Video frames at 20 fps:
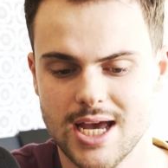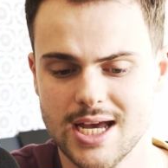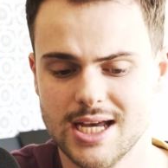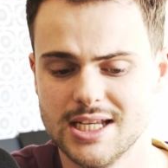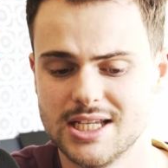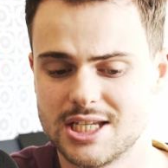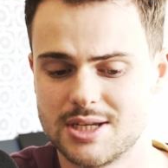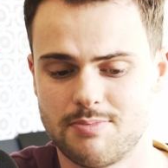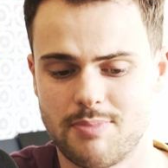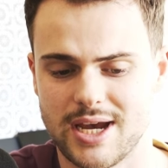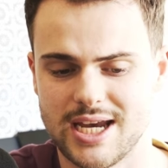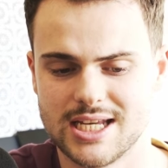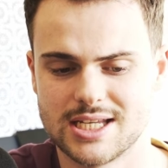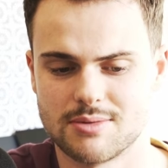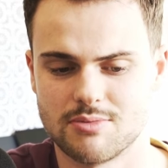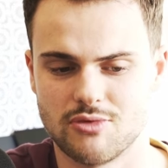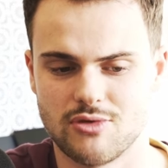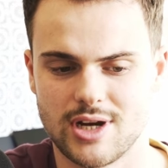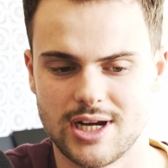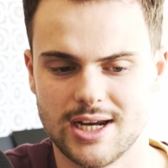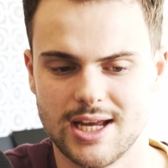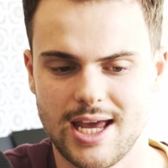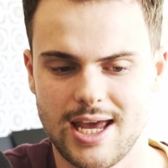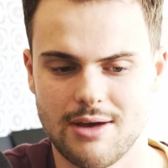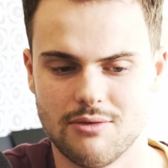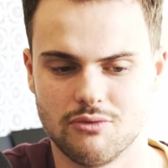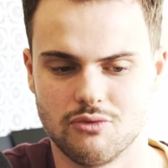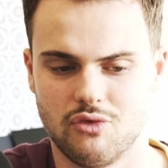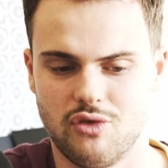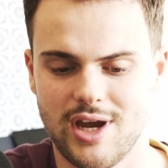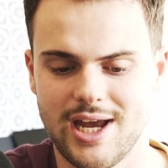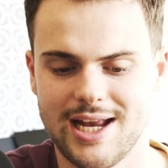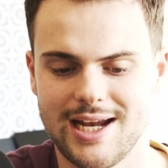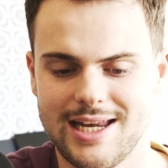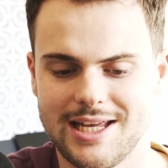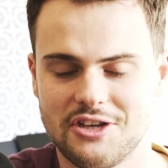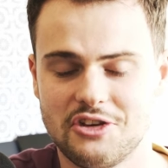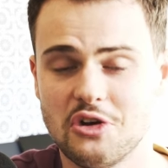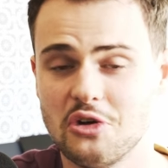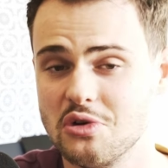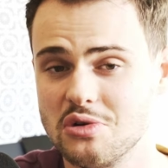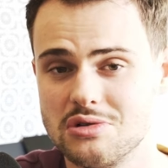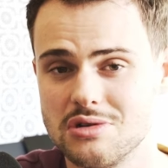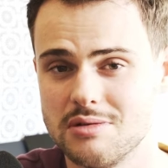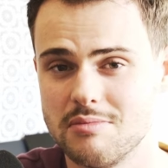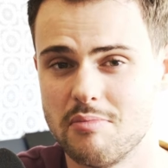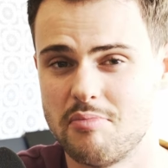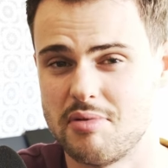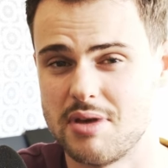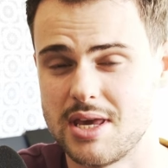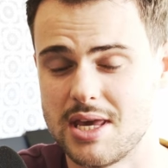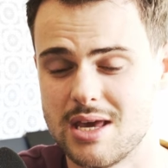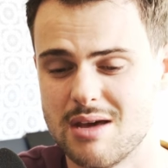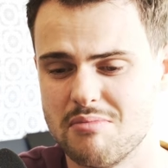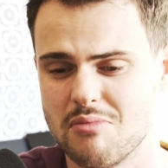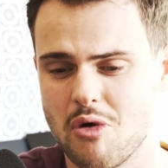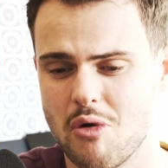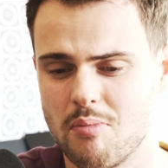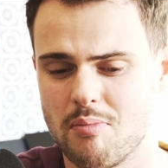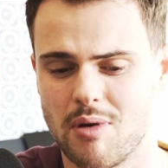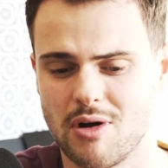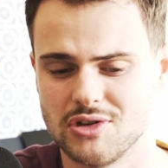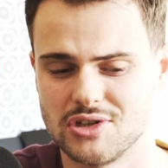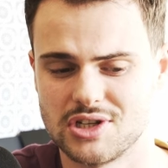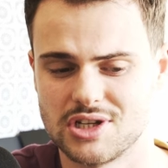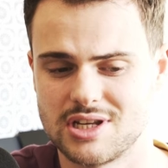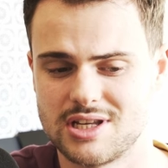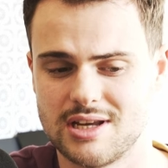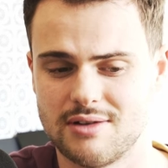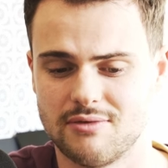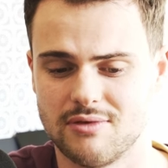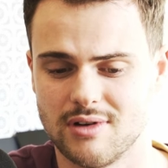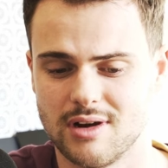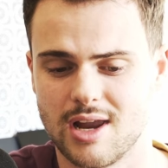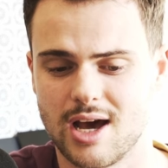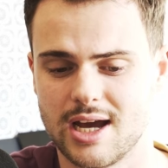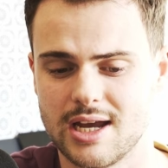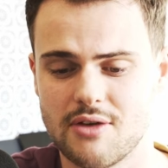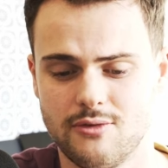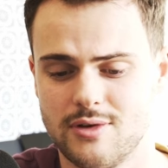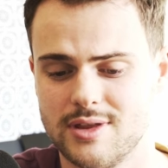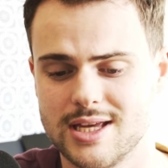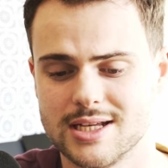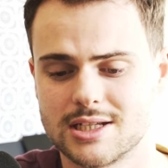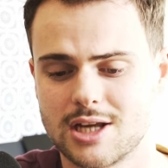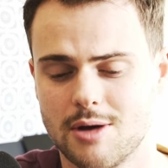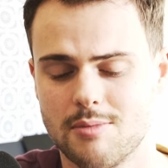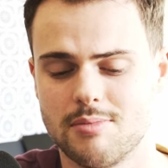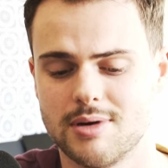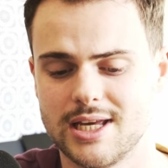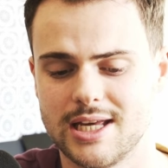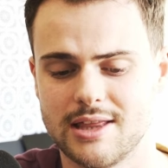Space Marine, it really couldn't be a more positive light for this company.